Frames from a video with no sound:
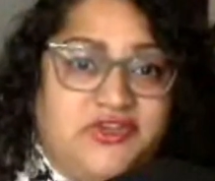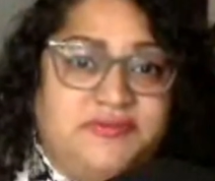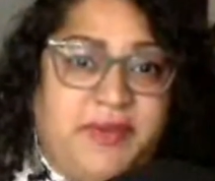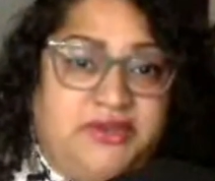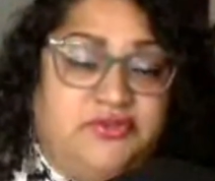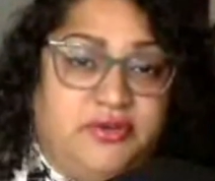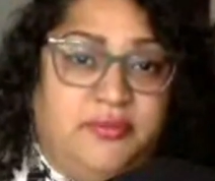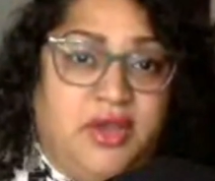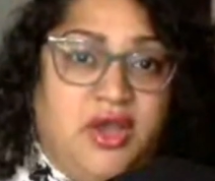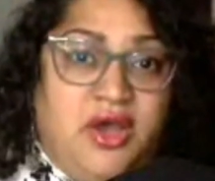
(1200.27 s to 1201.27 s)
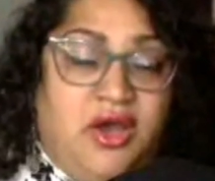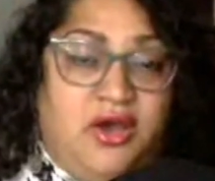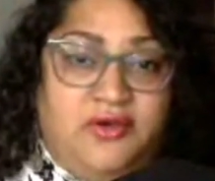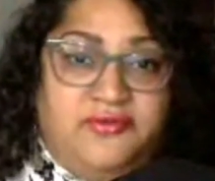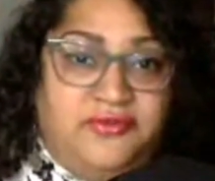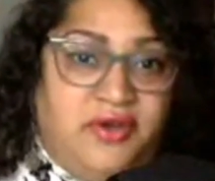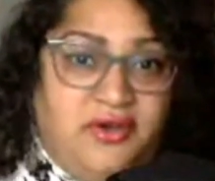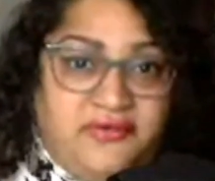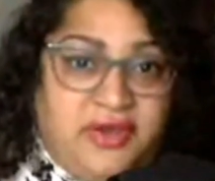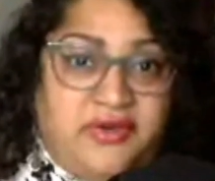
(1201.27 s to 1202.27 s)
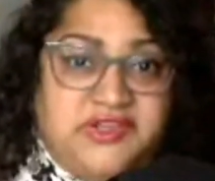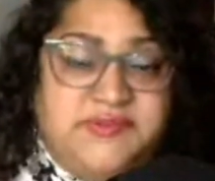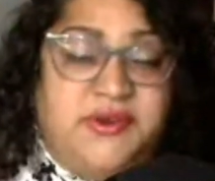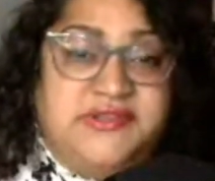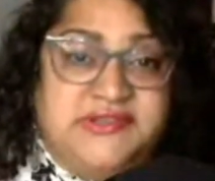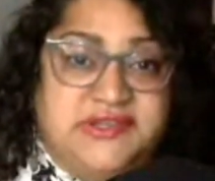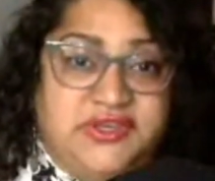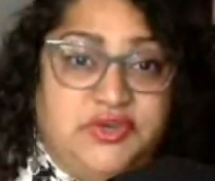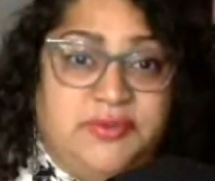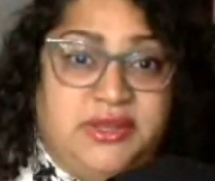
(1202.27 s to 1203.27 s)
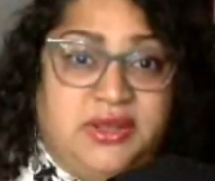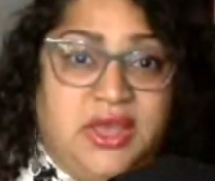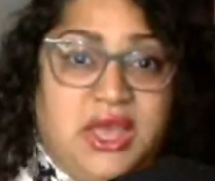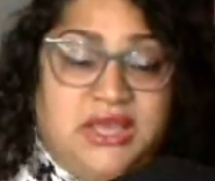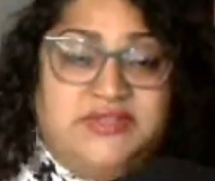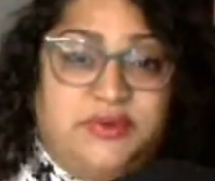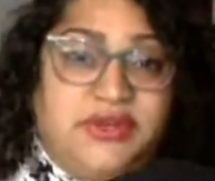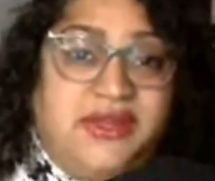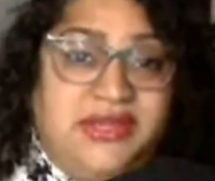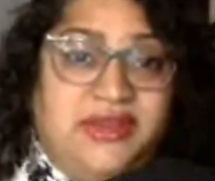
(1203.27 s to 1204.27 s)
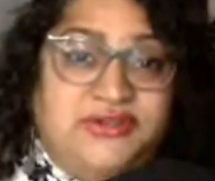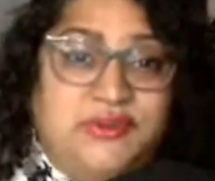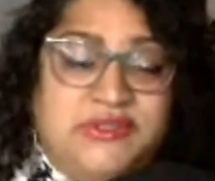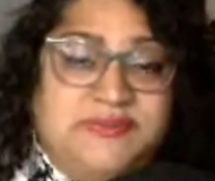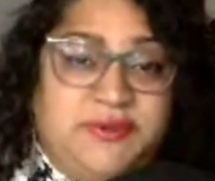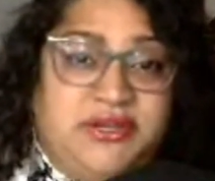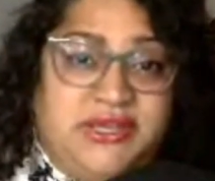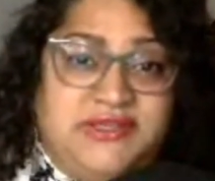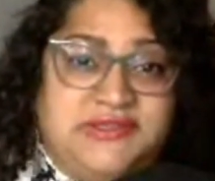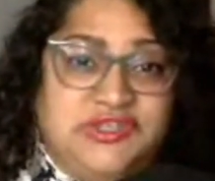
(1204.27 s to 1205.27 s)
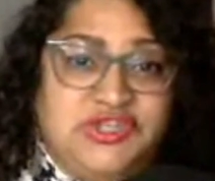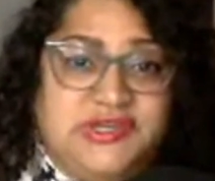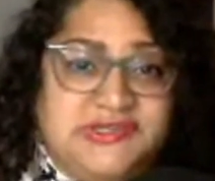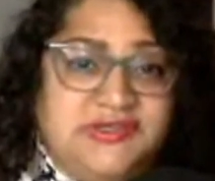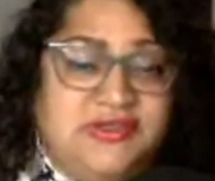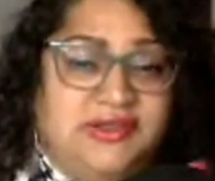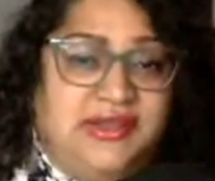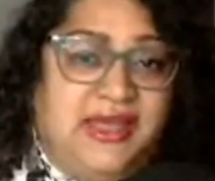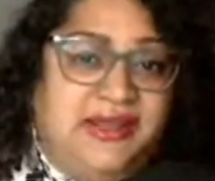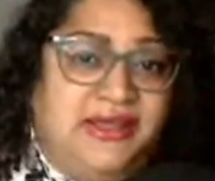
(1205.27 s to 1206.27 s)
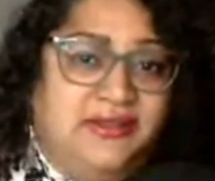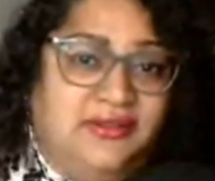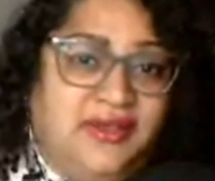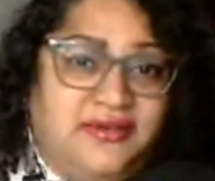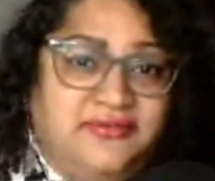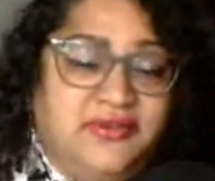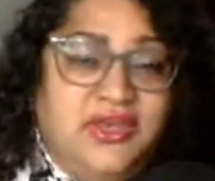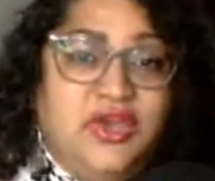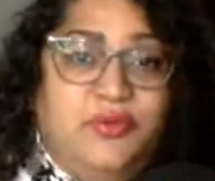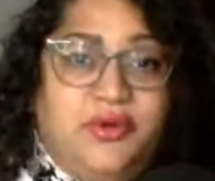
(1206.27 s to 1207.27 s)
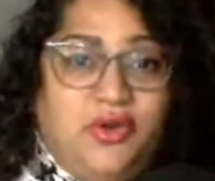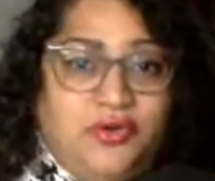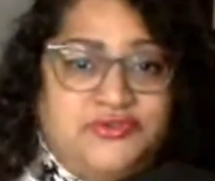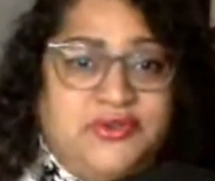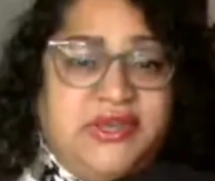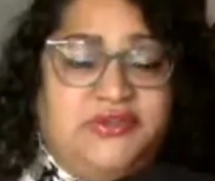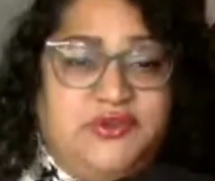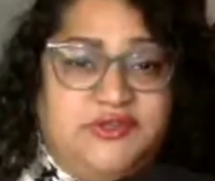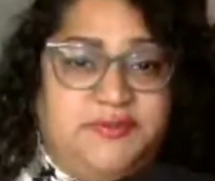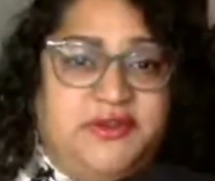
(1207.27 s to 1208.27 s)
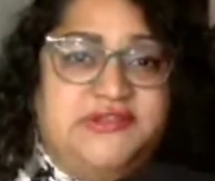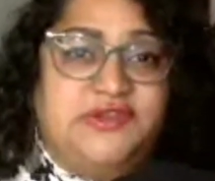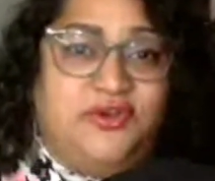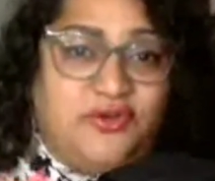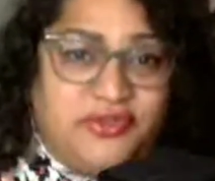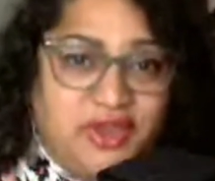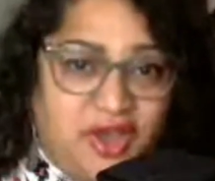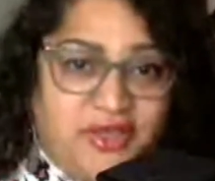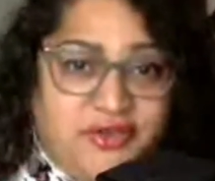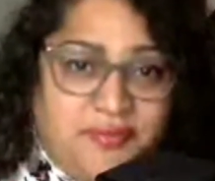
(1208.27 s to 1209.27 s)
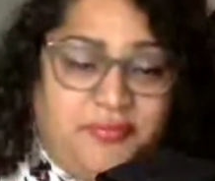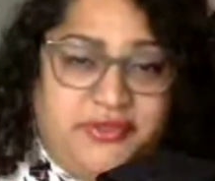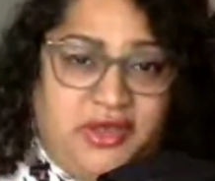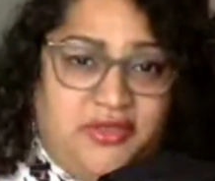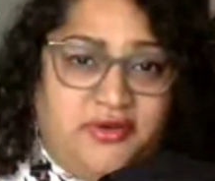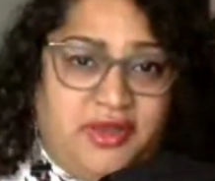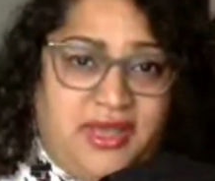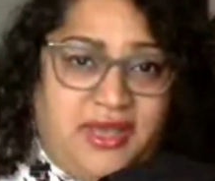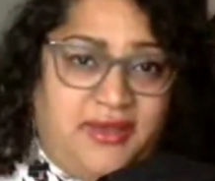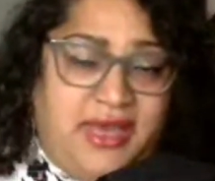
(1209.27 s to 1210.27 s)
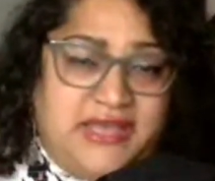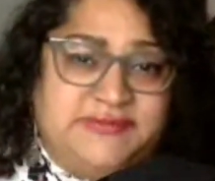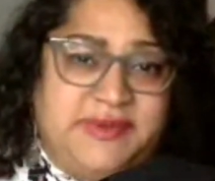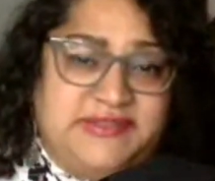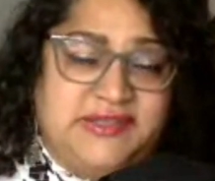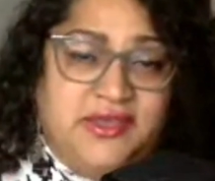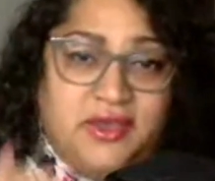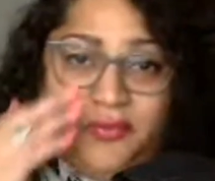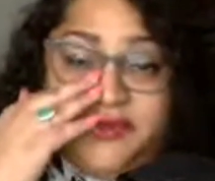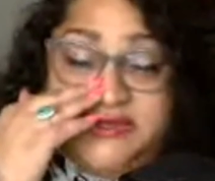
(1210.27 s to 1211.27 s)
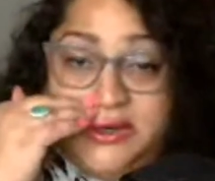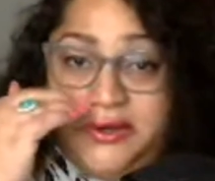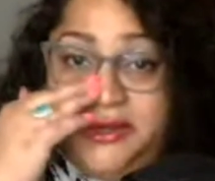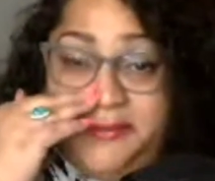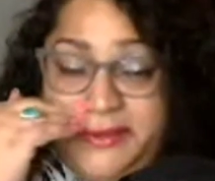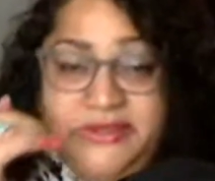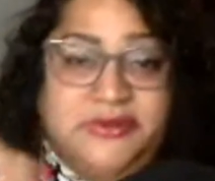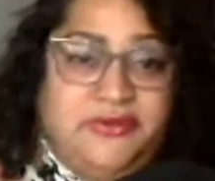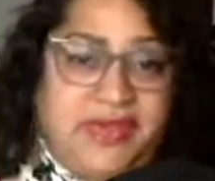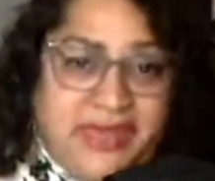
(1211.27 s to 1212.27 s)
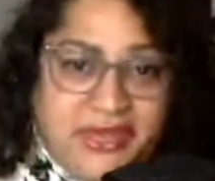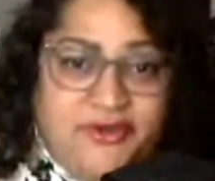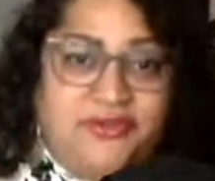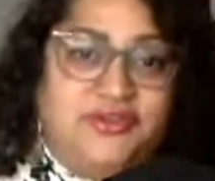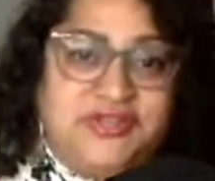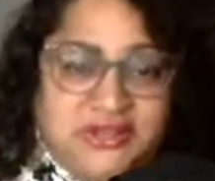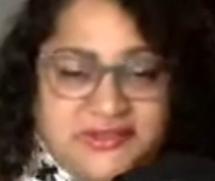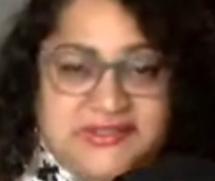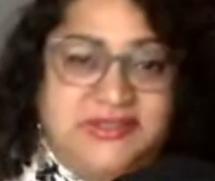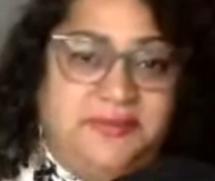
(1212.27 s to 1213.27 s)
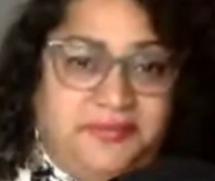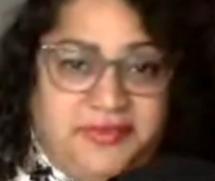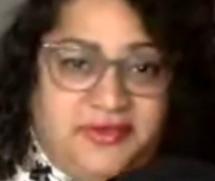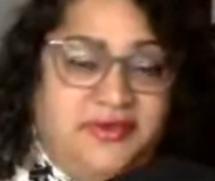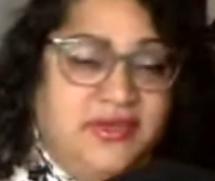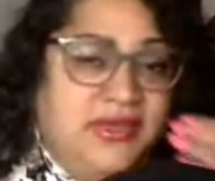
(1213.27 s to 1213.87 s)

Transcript: spectrum of our experience as a human, because we're not here to experience just light and love. We're also here to experience the other aspects, which are going to be, the anger, the jealousy, the